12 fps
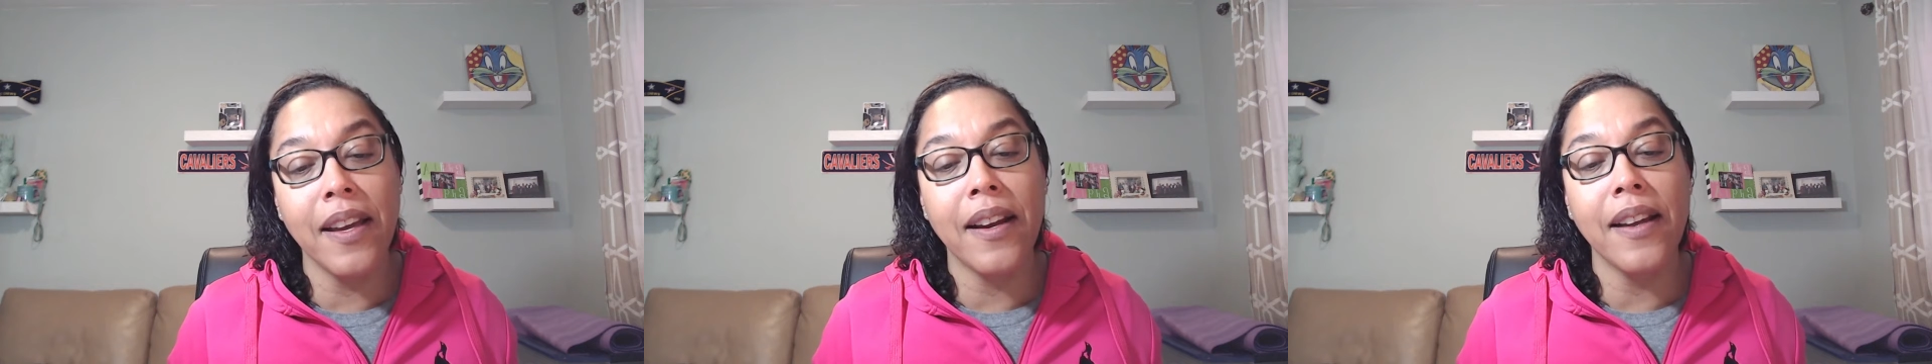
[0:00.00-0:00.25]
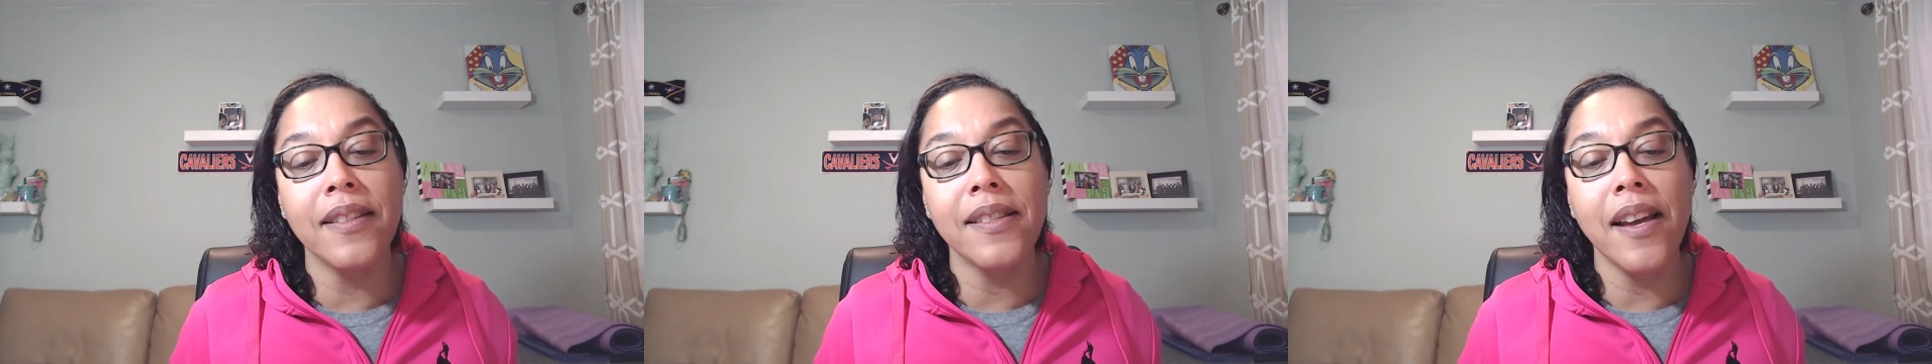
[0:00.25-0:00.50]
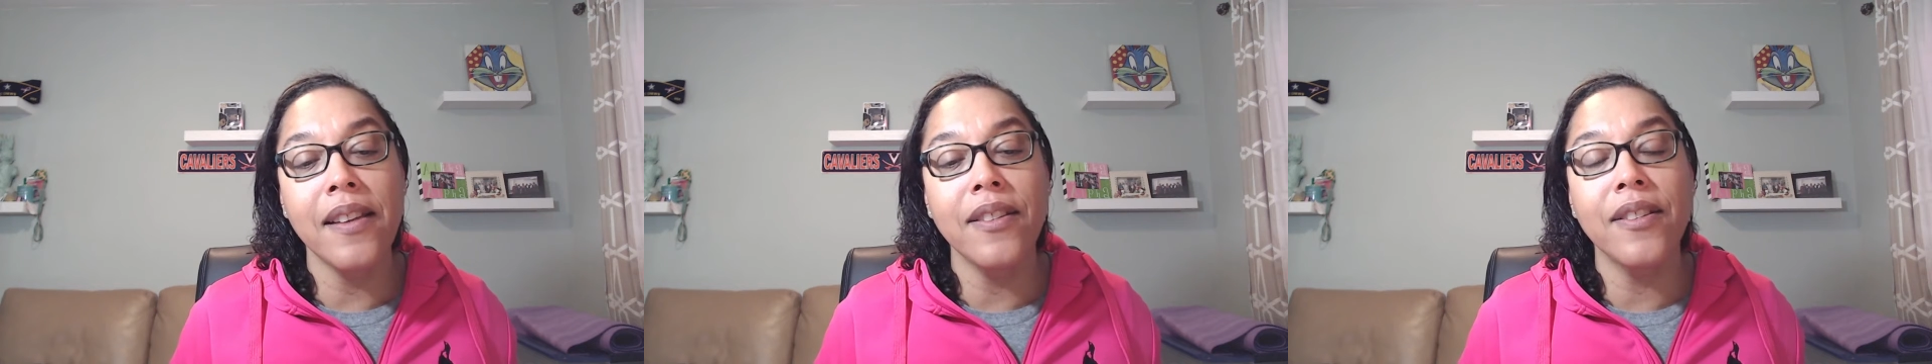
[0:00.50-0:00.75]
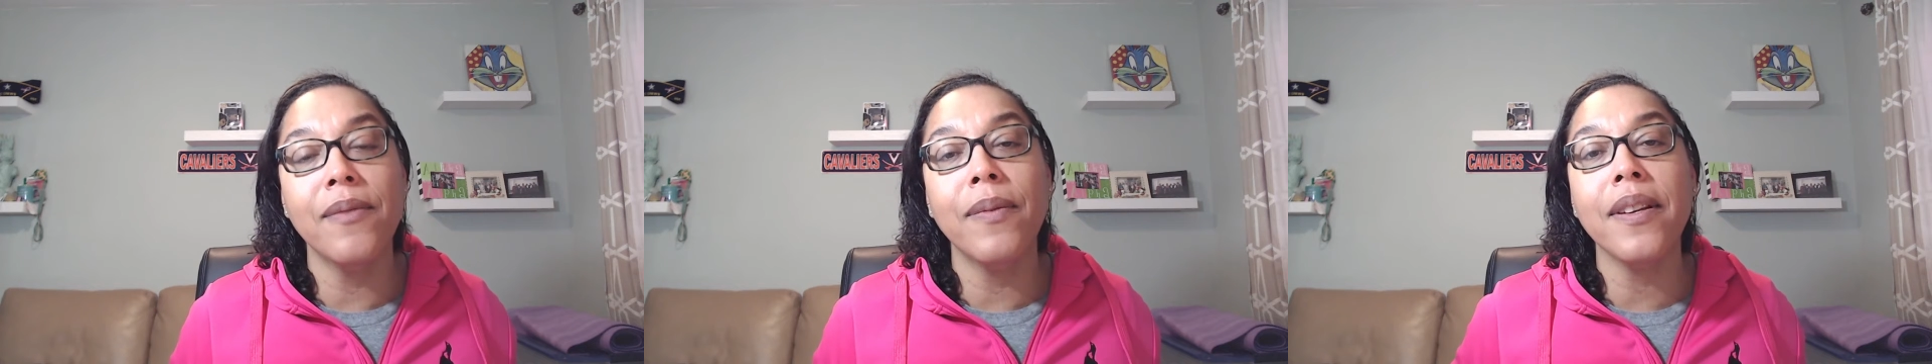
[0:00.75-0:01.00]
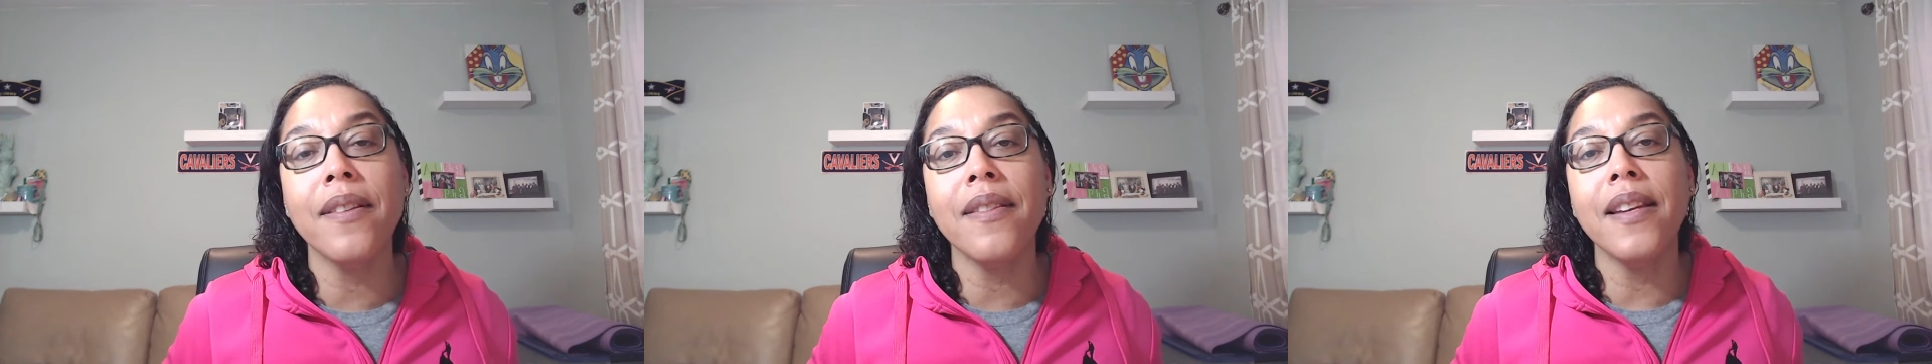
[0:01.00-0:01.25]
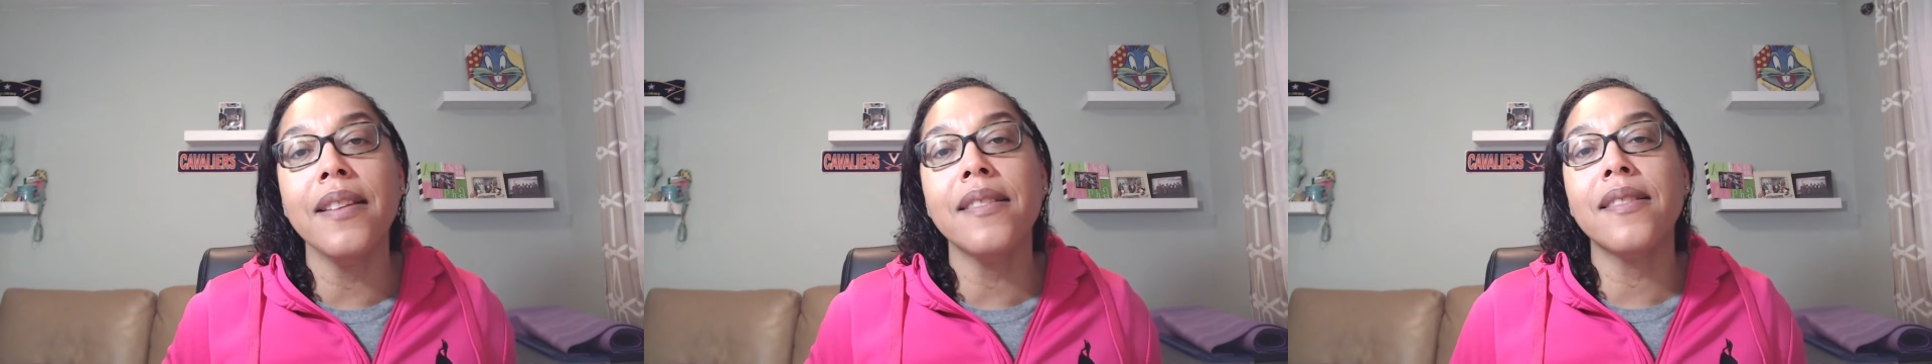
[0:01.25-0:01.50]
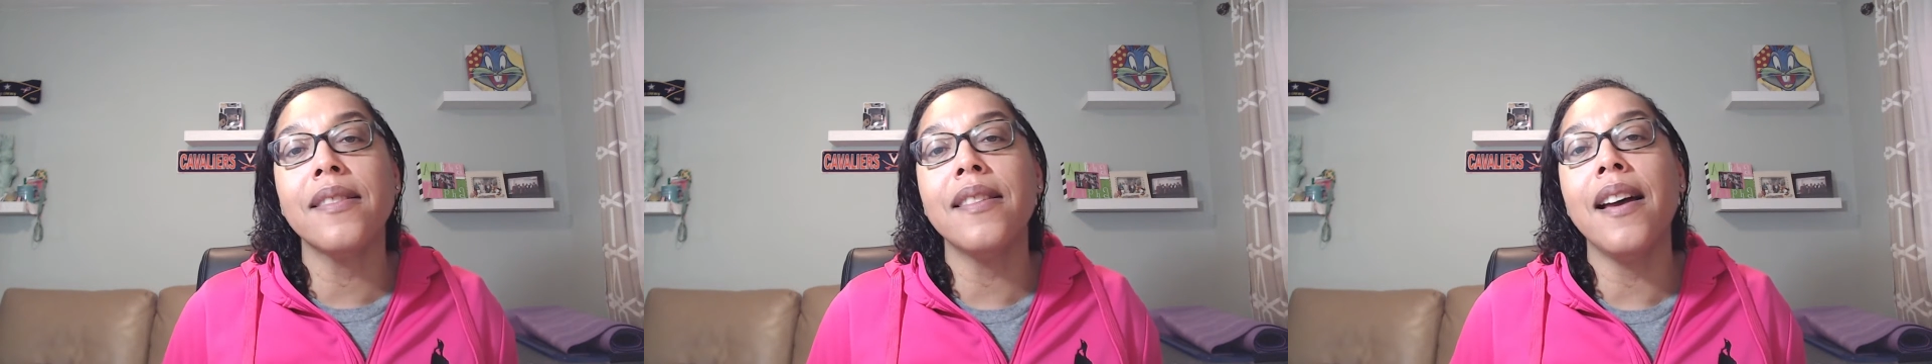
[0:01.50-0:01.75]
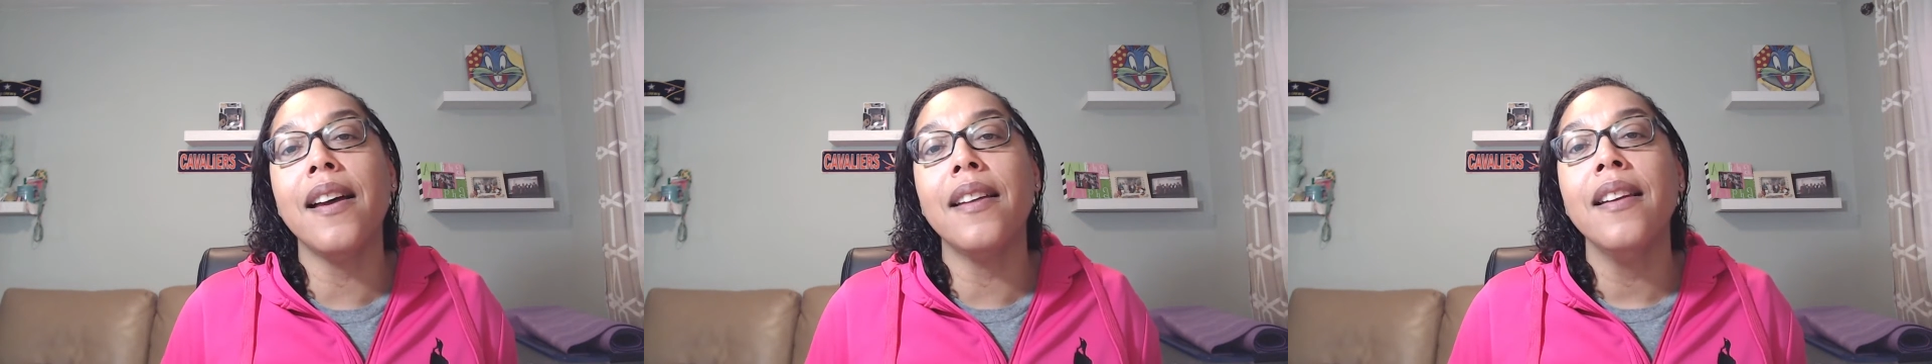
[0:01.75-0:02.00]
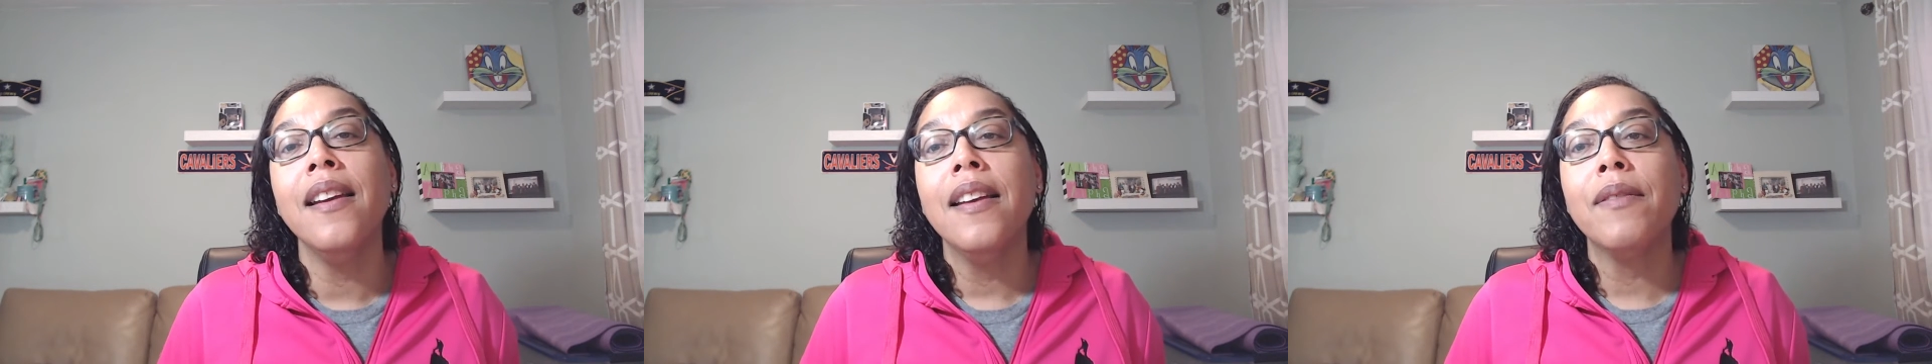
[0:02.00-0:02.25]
And I said, you know, one of the things that